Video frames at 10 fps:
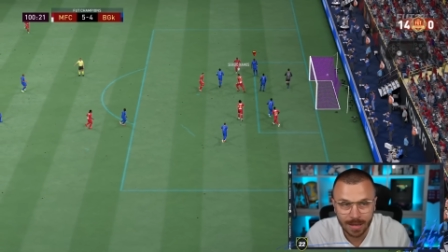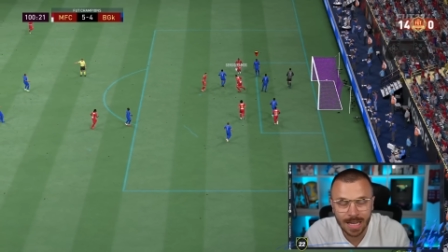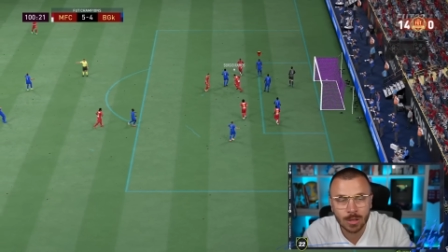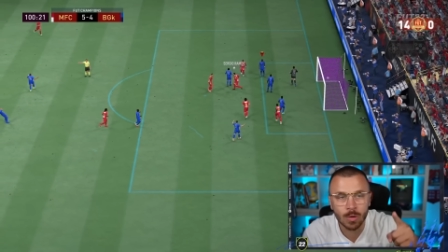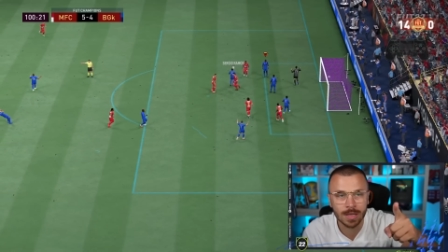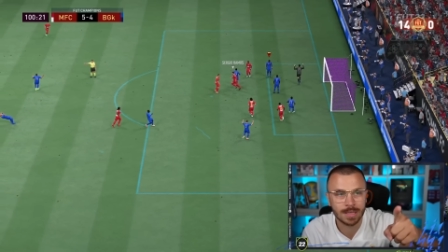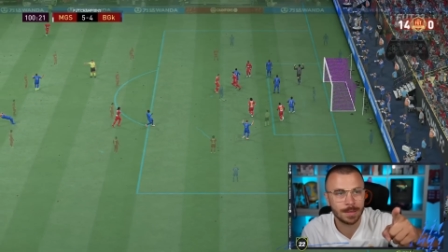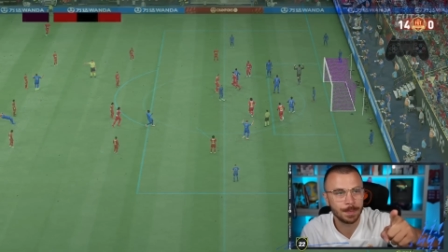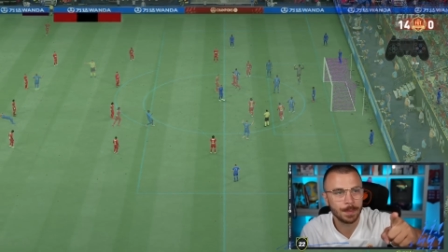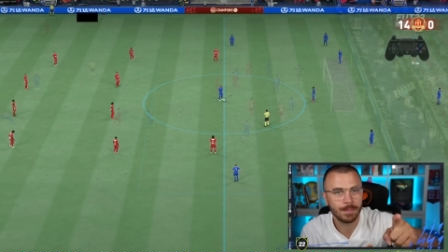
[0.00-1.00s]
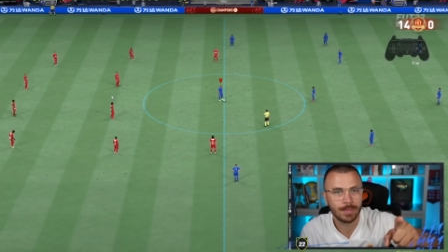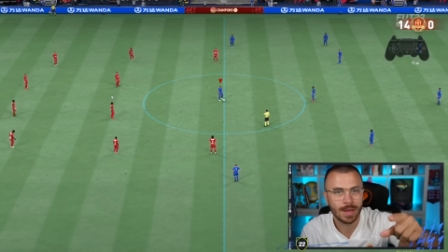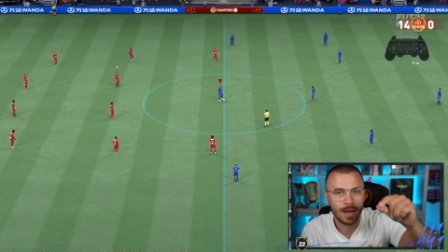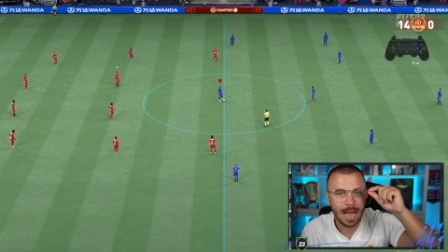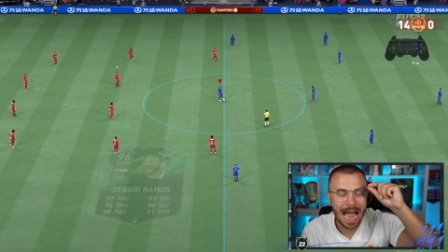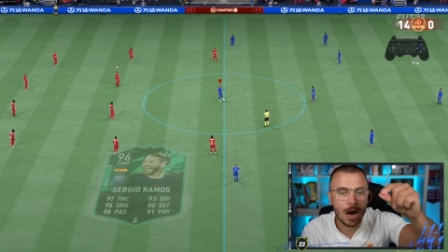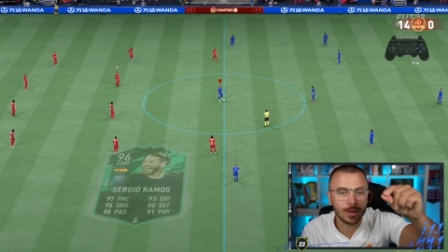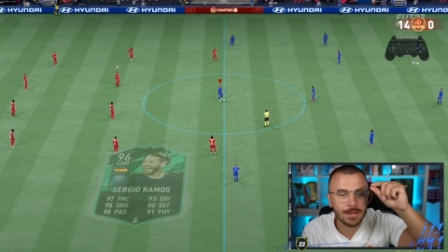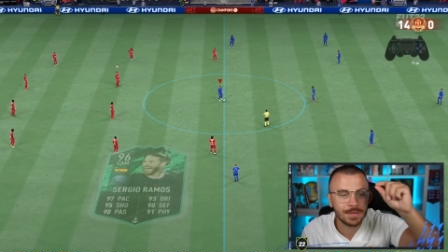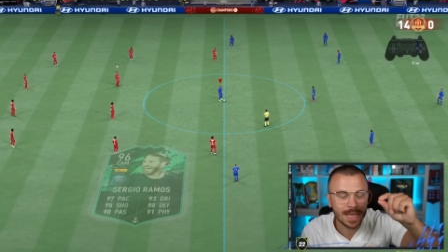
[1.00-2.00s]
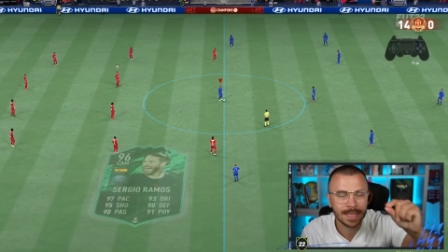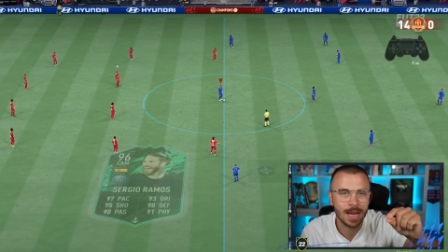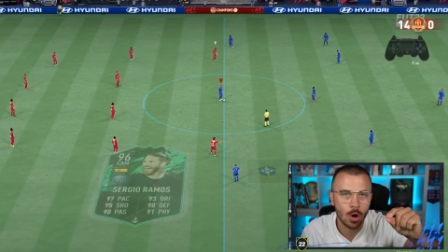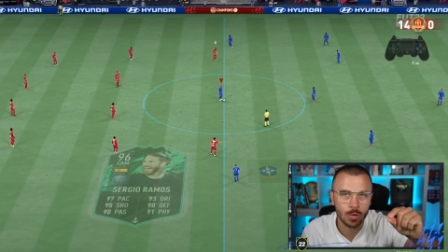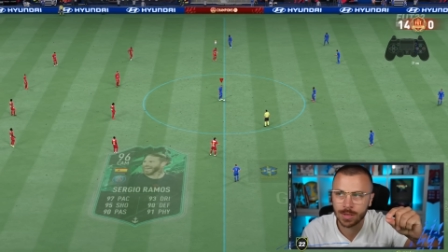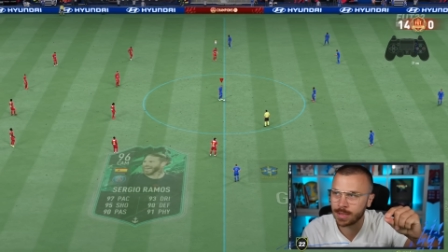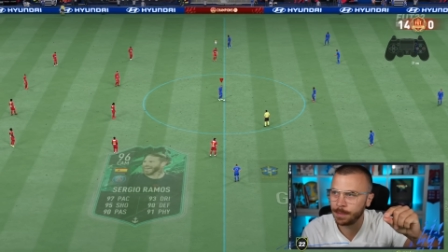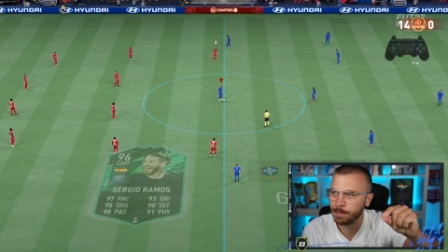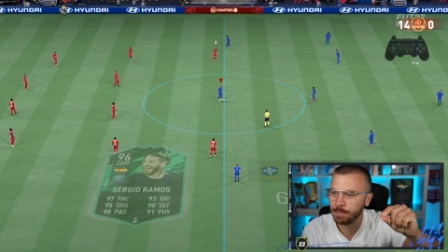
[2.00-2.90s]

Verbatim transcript: This was out of 6 goals.